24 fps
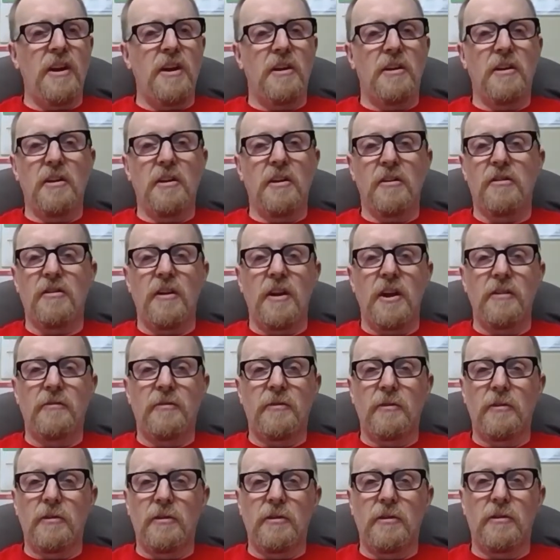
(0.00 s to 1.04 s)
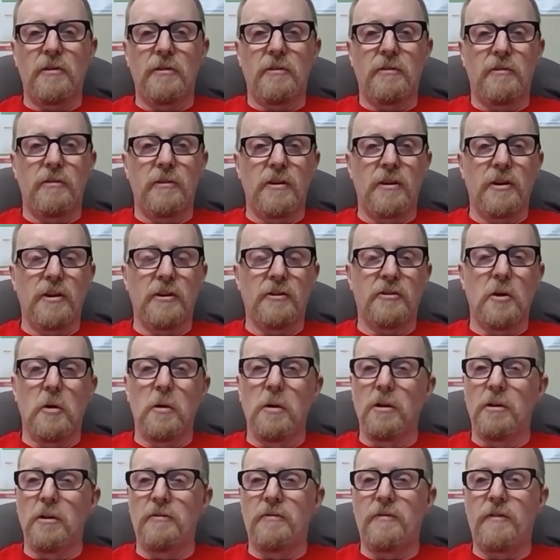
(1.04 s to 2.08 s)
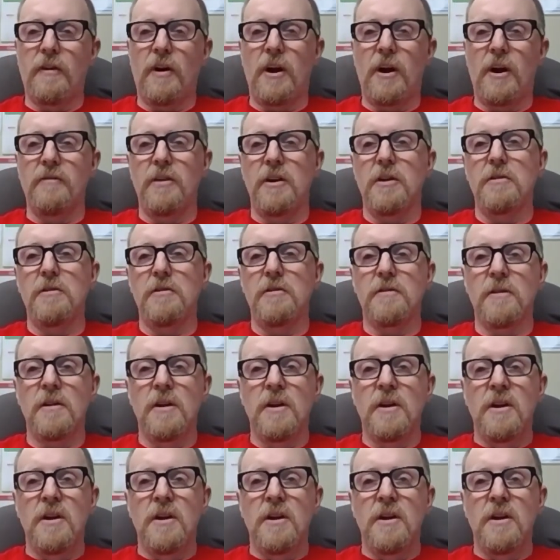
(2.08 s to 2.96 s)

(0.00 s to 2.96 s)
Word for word: and I stayed for a total of five years.